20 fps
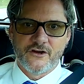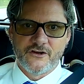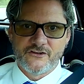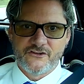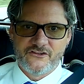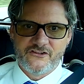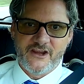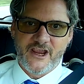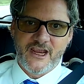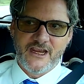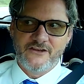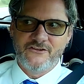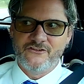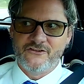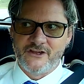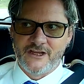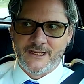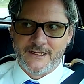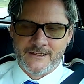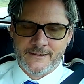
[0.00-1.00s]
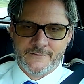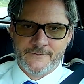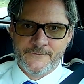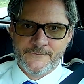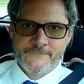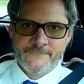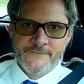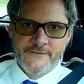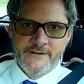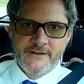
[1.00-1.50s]
changing
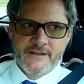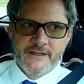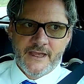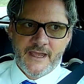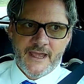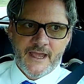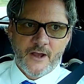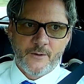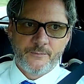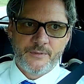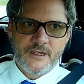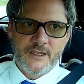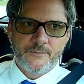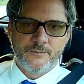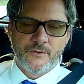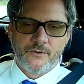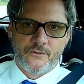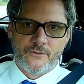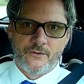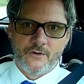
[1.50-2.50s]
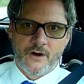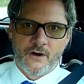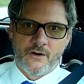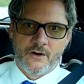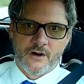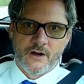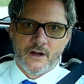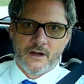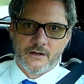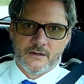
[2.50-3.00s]
how people
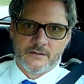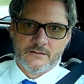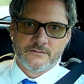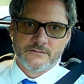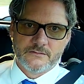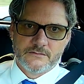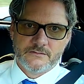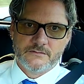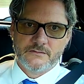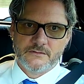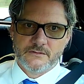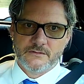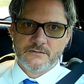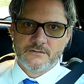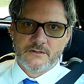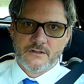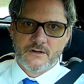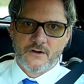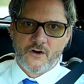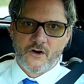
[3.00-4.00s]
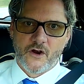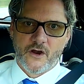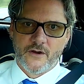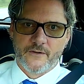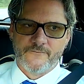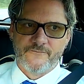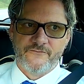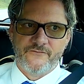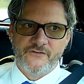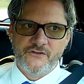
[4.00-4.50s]
are
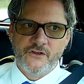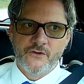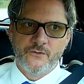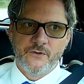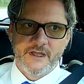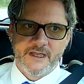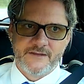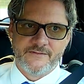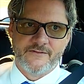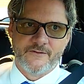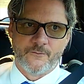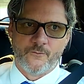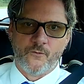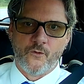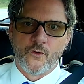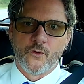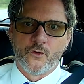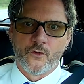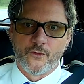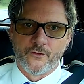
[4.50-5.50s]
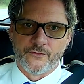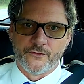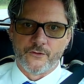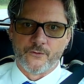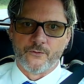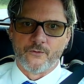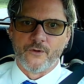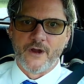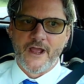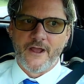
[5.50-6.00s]
viewing the world
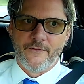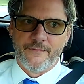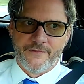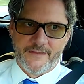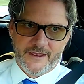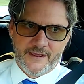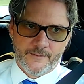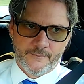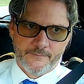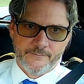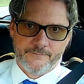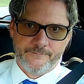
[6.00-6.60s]
around them